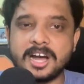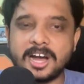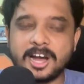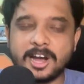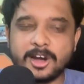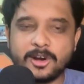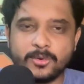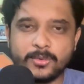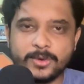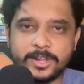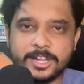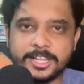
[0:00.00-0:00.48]

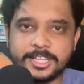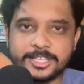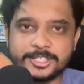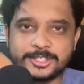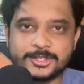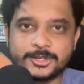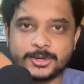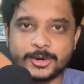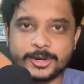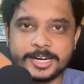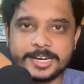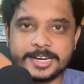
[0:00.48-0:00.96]
How will they
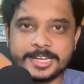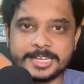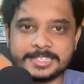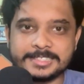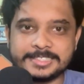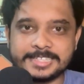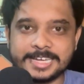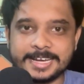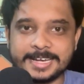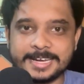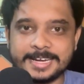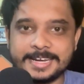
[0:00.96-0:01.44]
store it
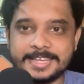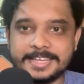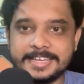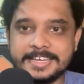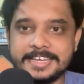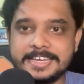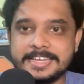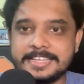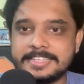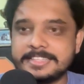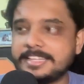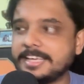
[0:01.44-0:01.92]
exactly?
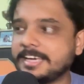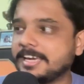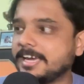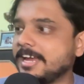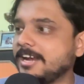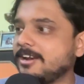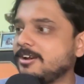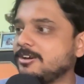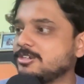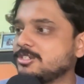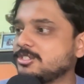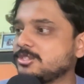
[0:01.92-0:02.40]
They
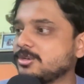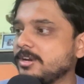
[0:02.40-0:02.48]
cannot